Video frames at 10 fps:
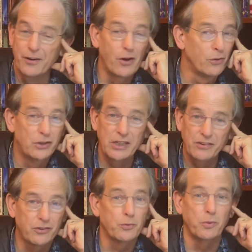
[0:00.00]
no,
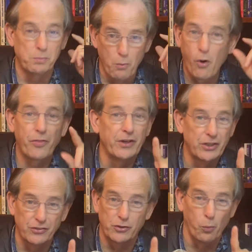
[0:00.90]
Jesus was more than
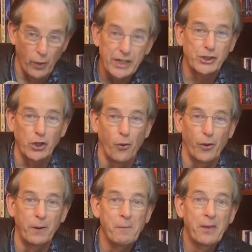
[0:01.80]
just a wayshower.